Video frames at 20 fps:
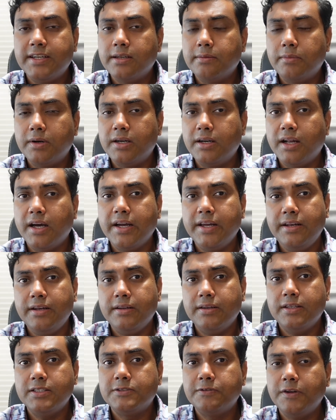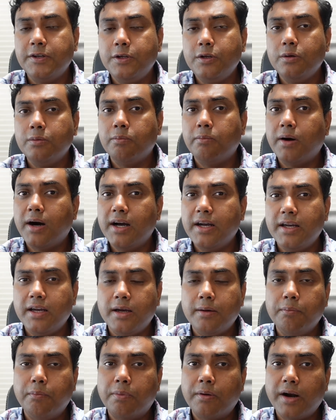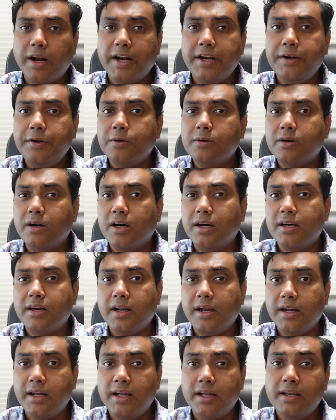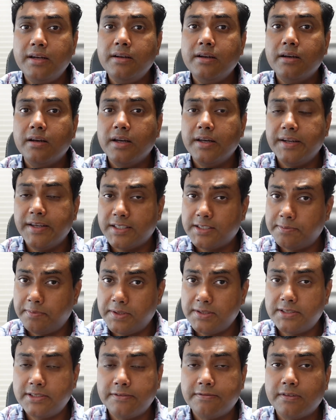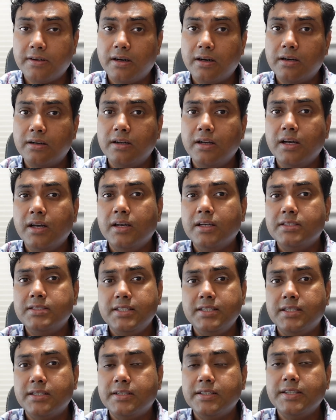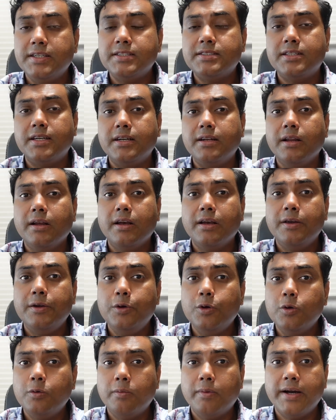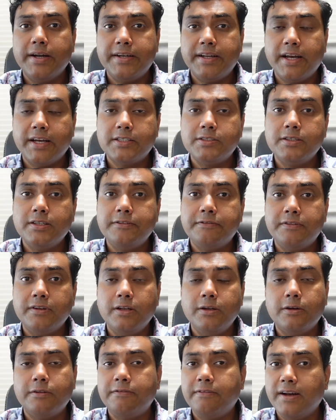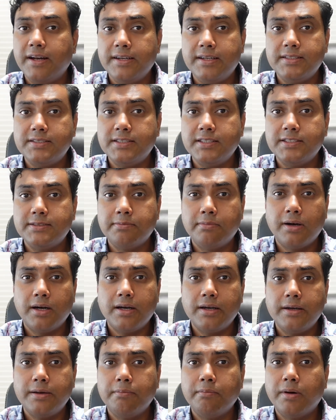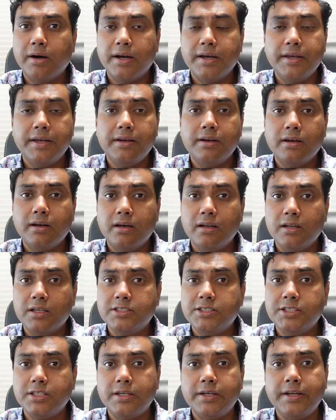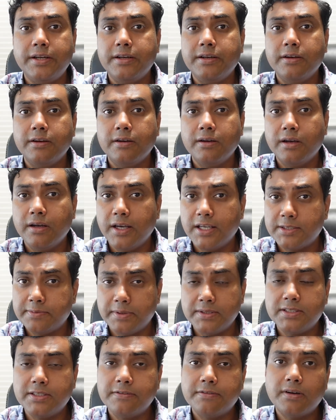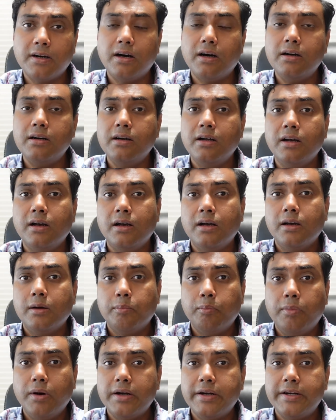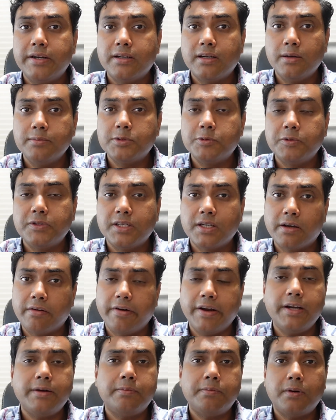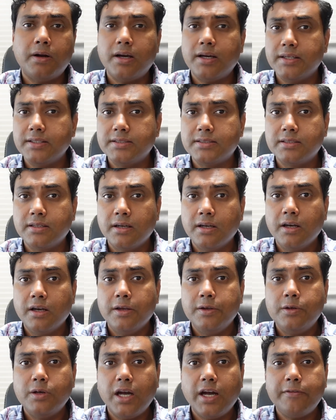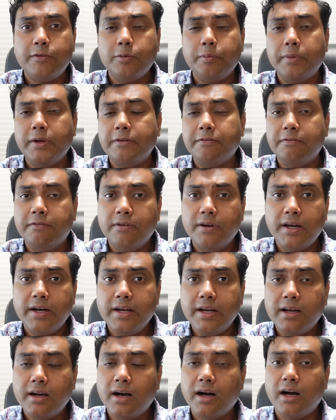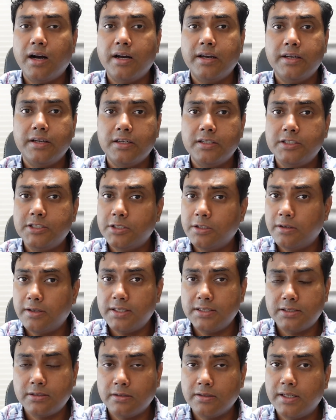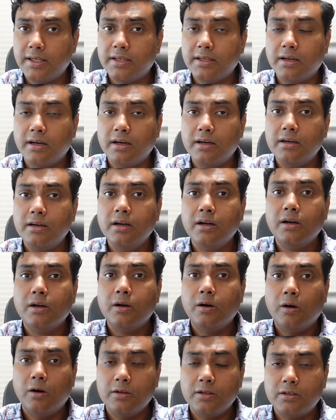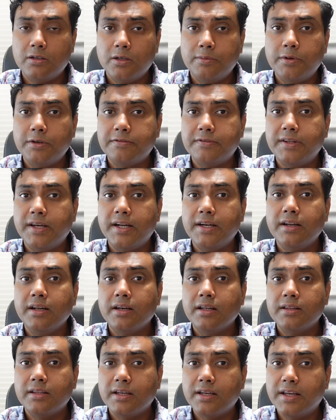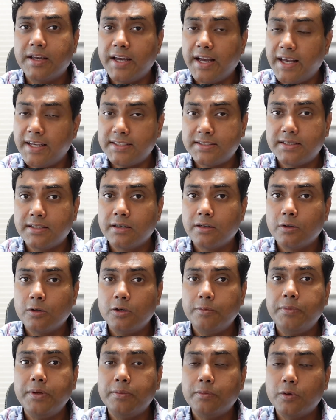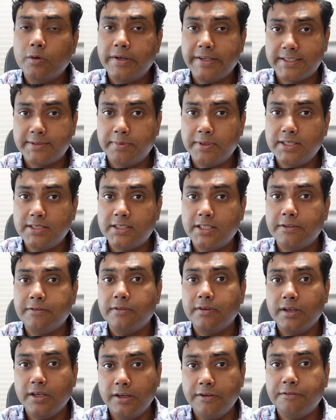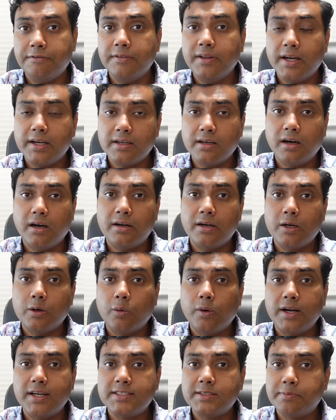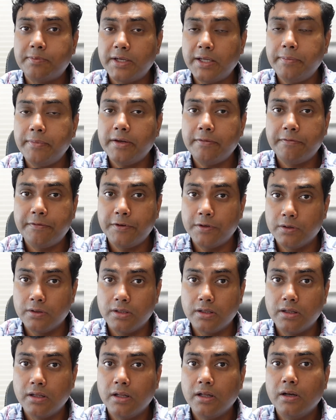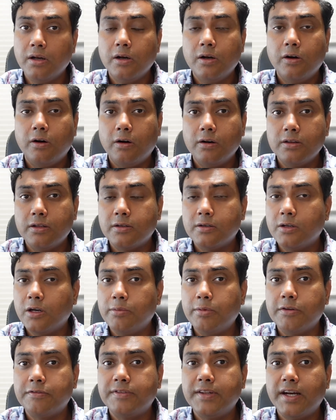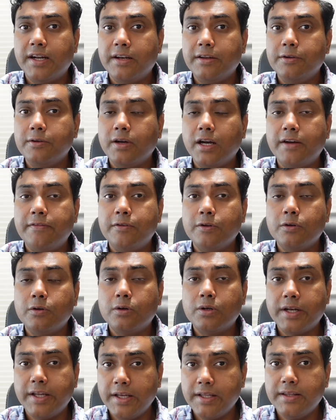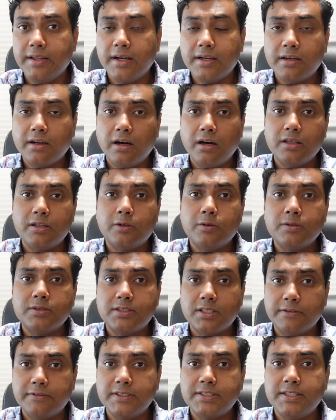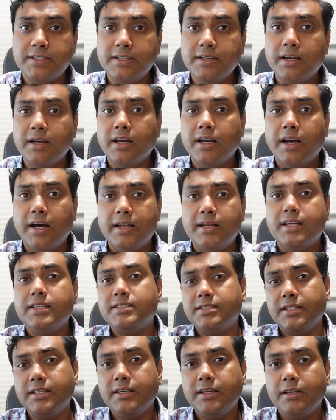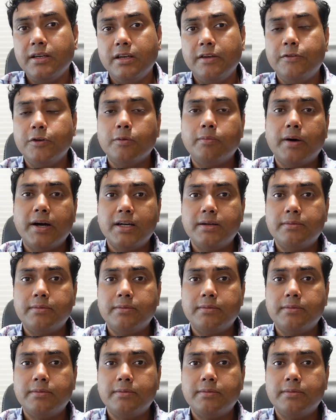number 9 is when you buy a brand new car and an expensive car. See, the thing is that you might actually fill your fantasies by buying a luxury expensive car, but it comes with a great price. You have to pay very high insurance on that car. On the top of that, the gas could be more expensive if that car requires premium fuel. On the top of that, you have to take that car through servicing. And let's say if you buy a